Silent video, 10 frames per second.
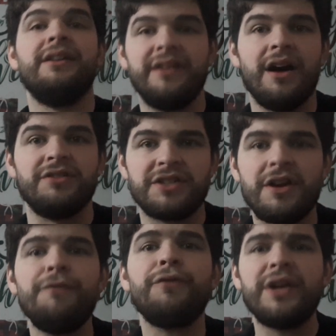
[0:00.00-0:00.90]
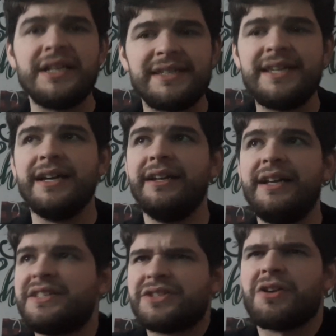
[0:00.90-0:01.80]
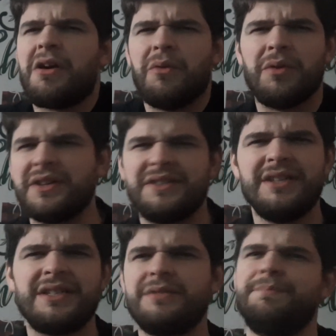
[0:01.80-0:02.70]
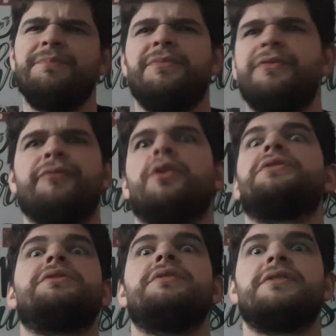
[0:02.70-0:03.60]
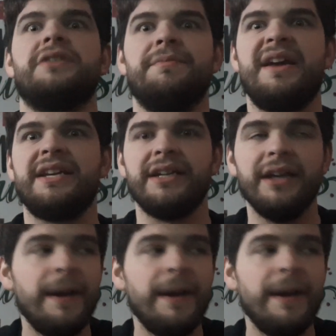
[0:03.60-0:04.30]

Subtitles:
No, just go freaking see it. It's Star Wars. This is 42 years in the making.